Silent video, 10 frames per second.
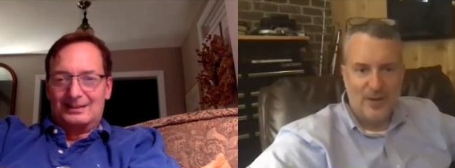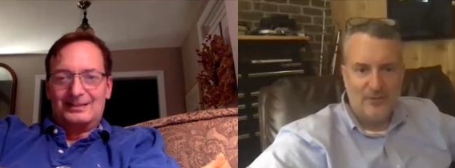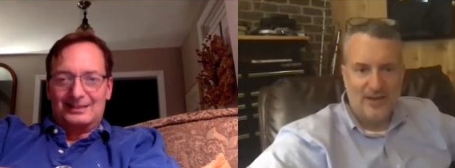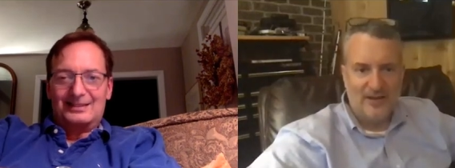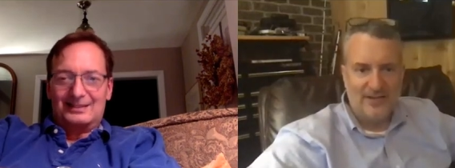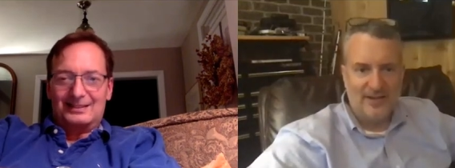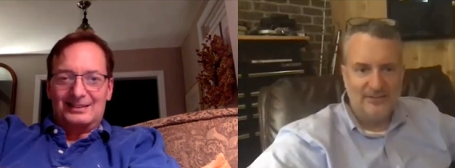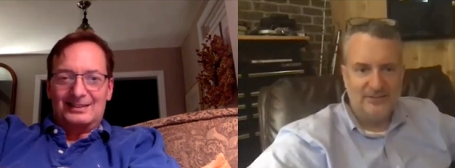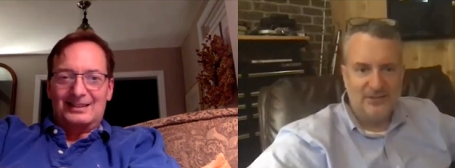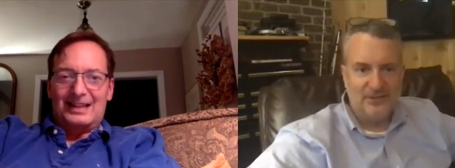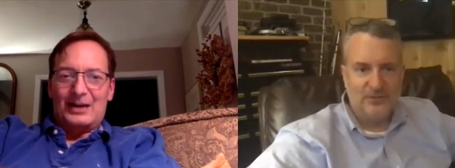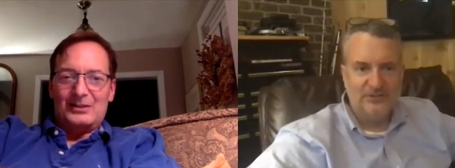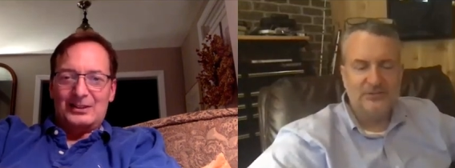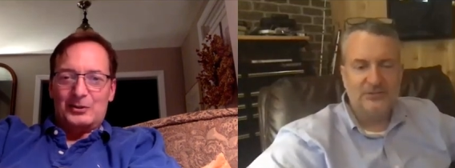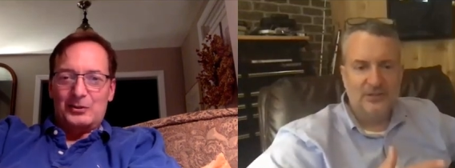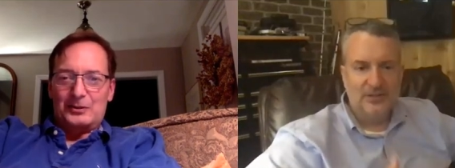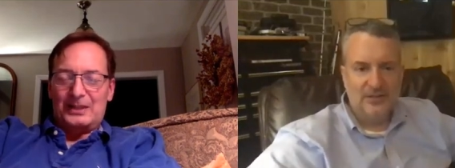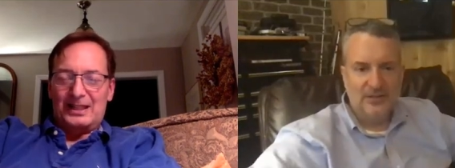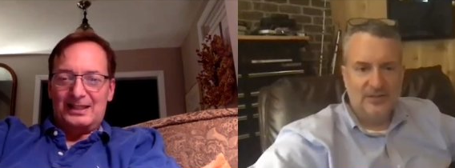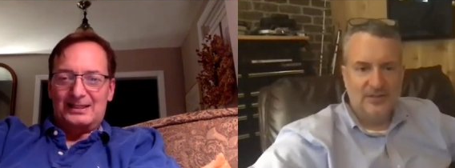Speaker 1: was out of town. So that was what, a cool
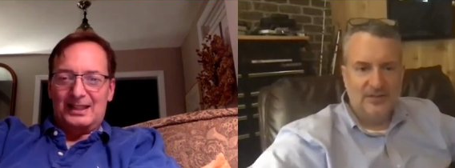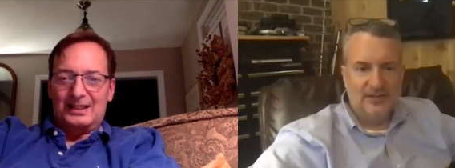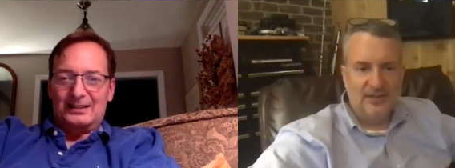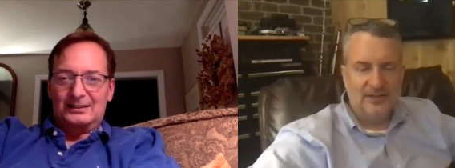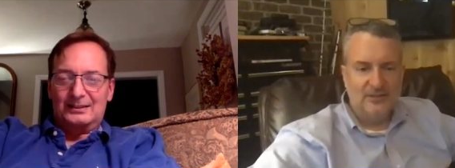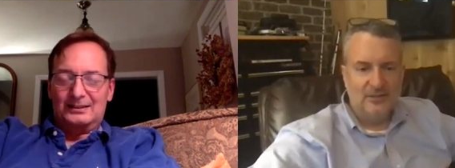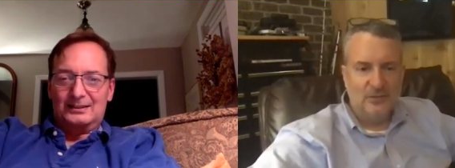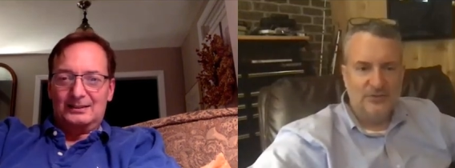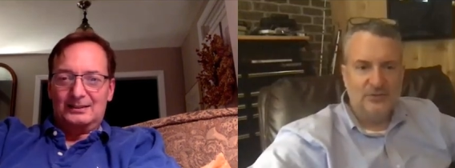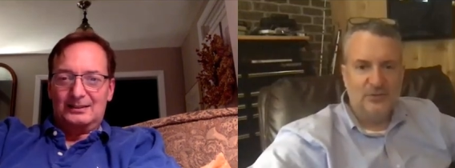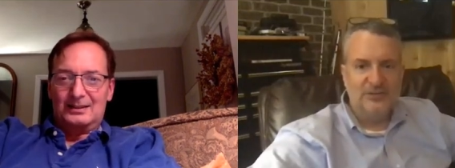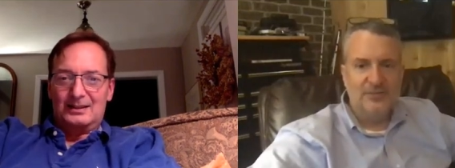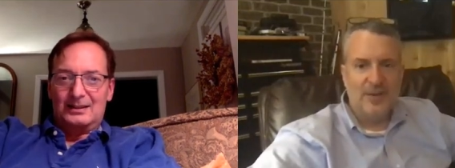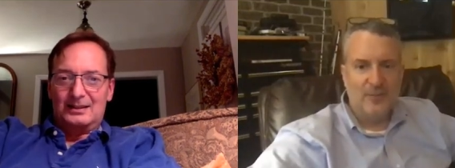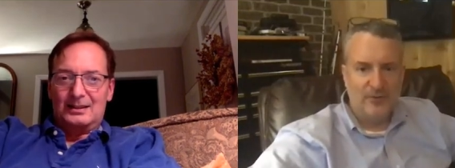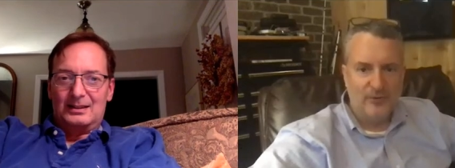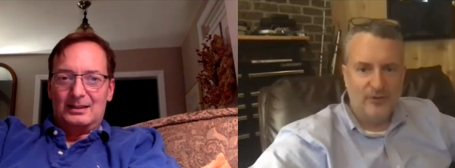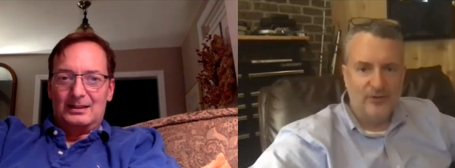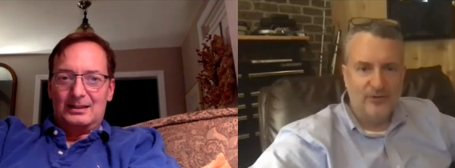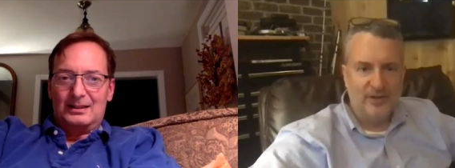place. Yeah. What's what's a memory for you
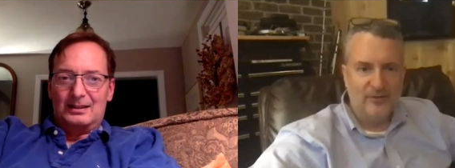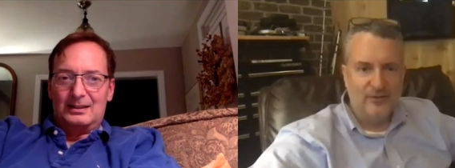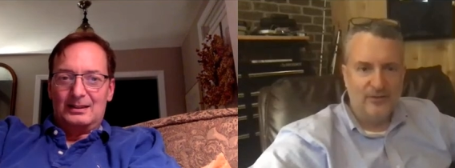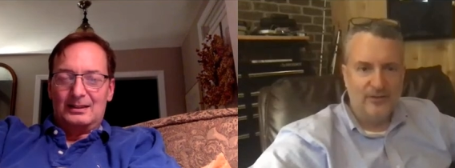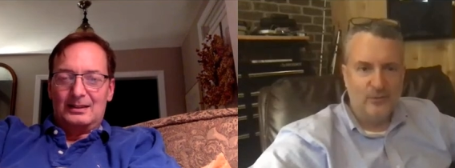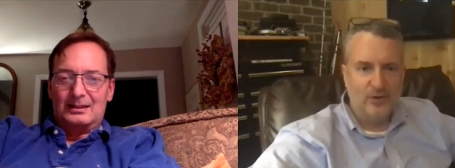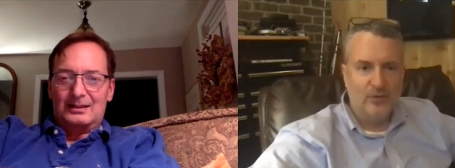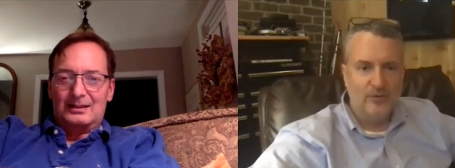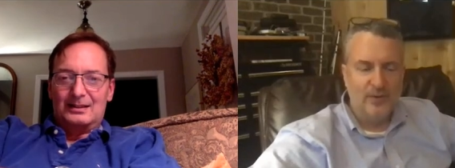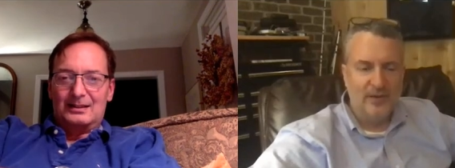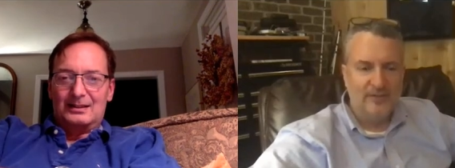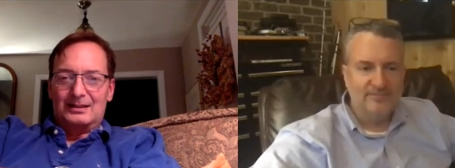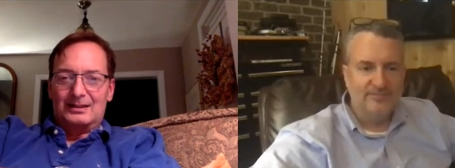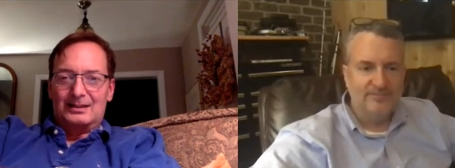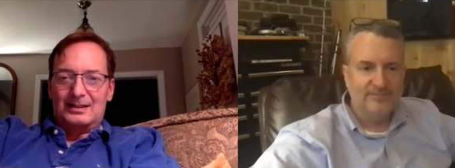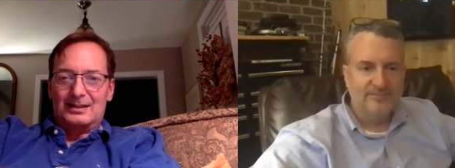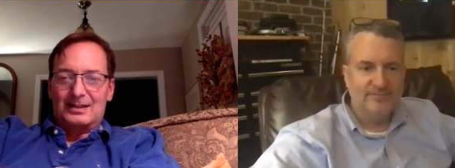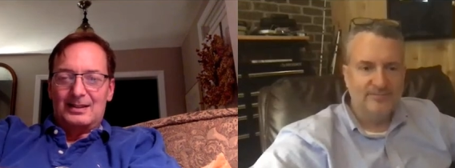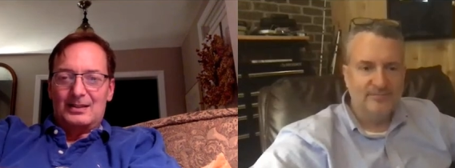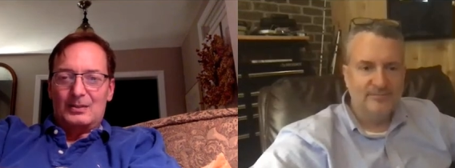there for where we've been?
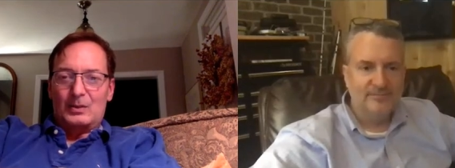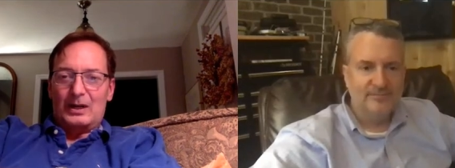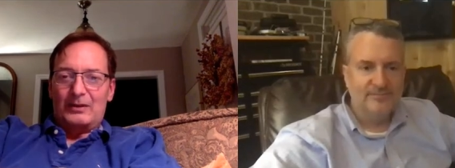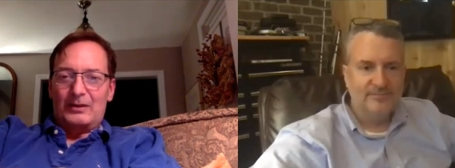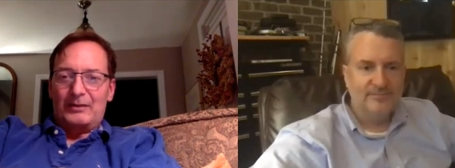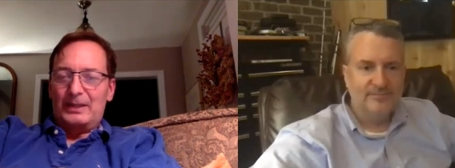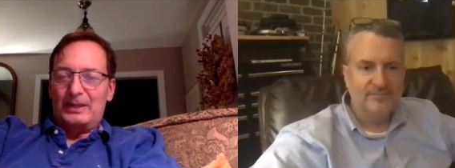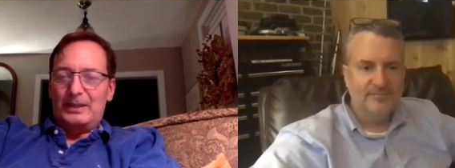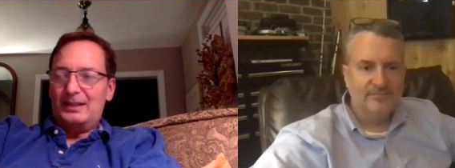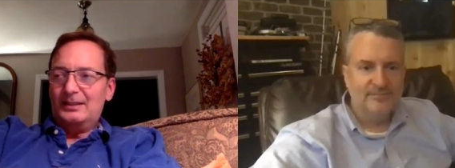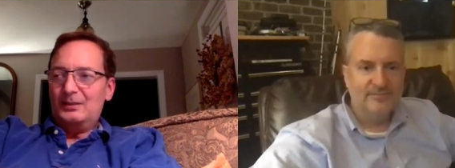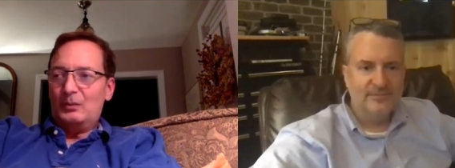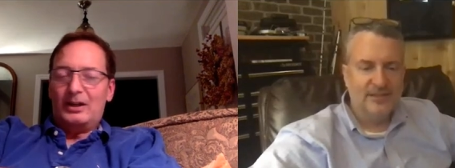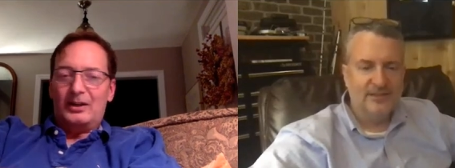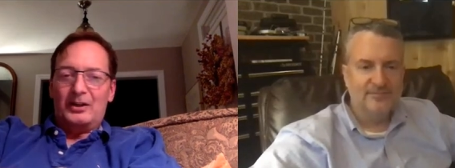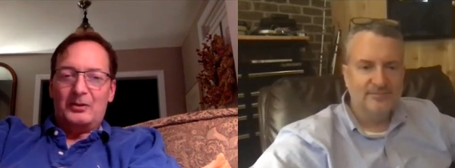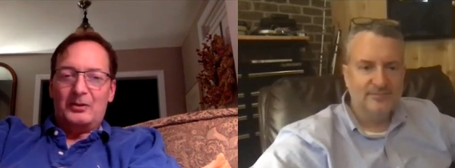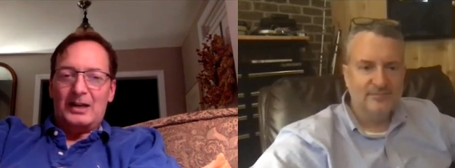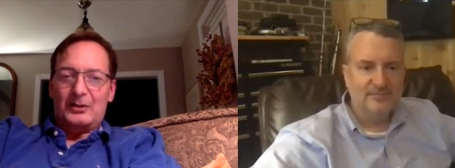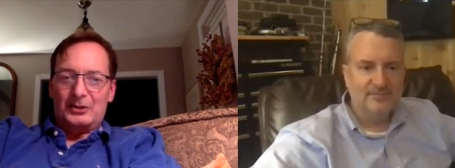
Speaker 2: Where we've been? Where you and I, or
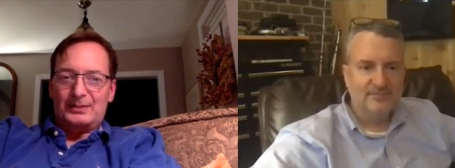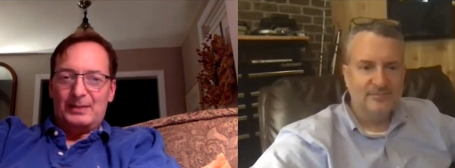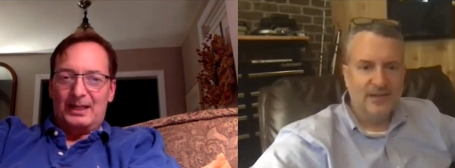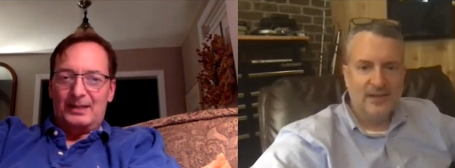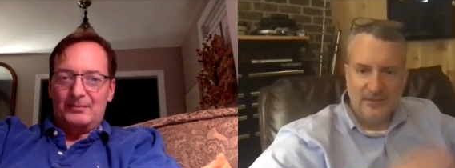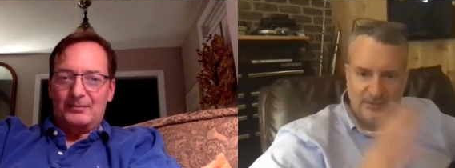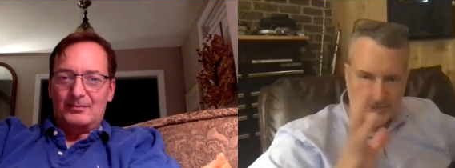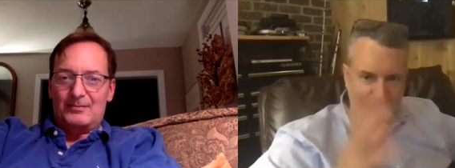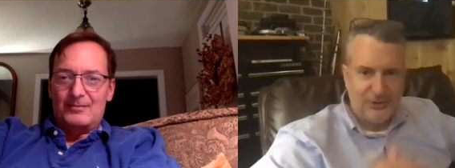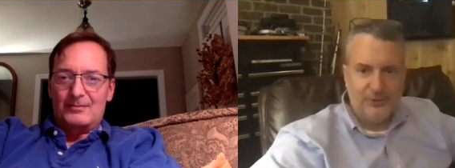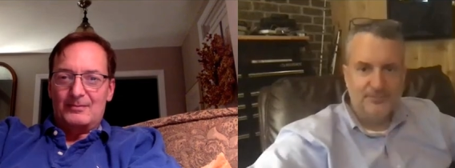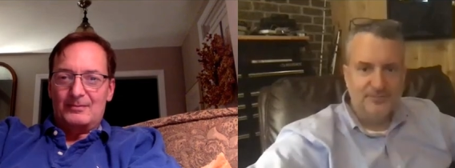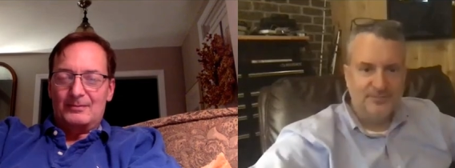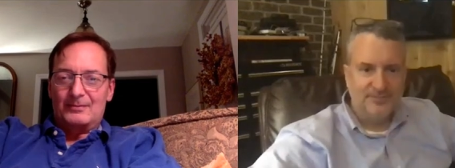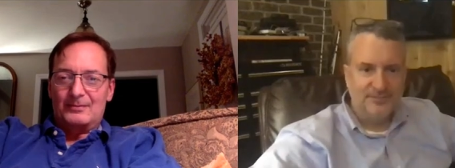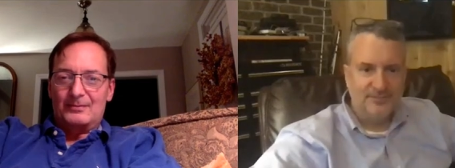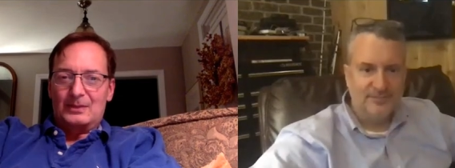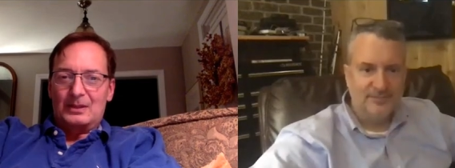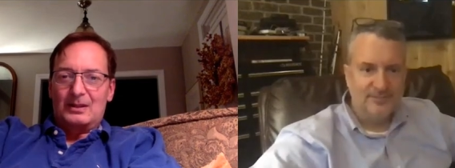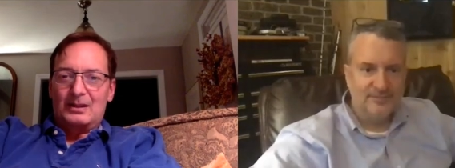just me? Just you.
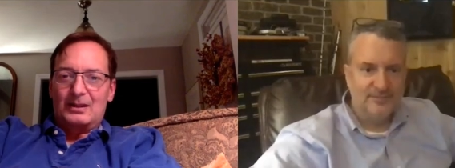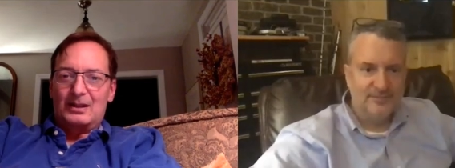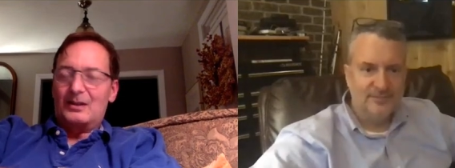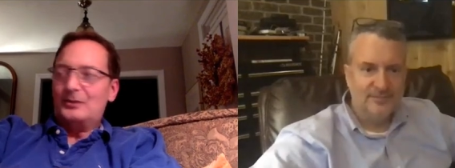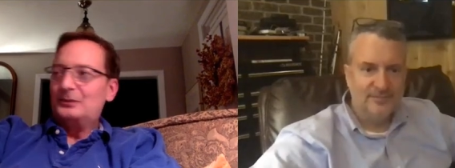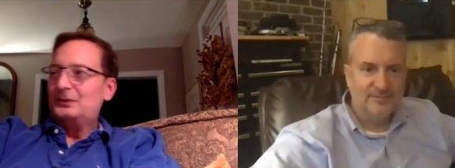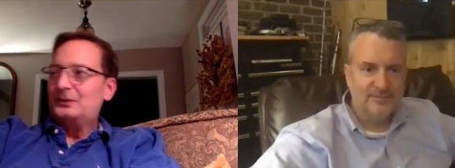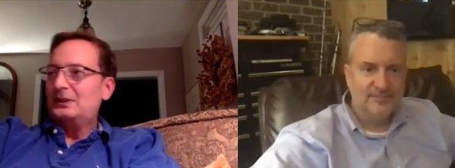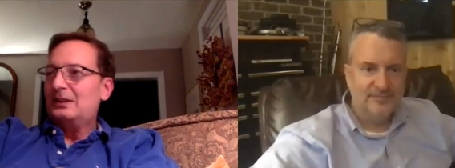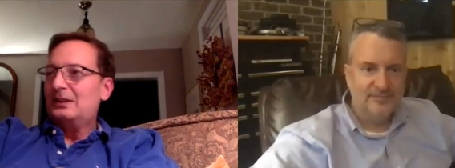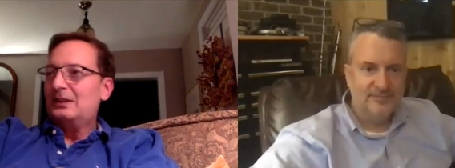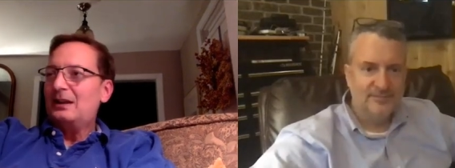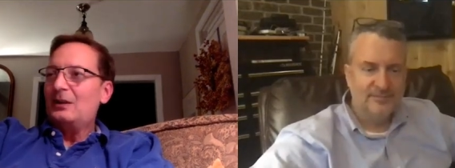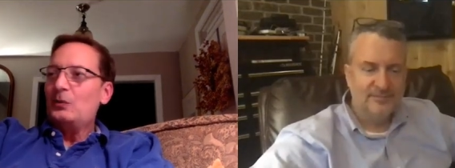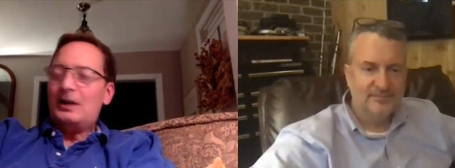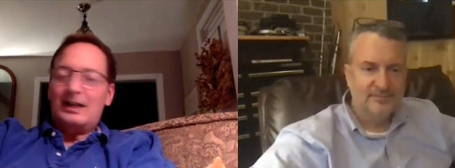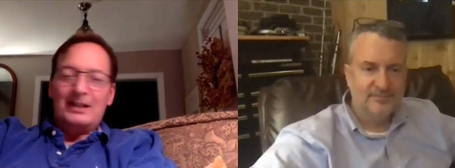Oh, well, I have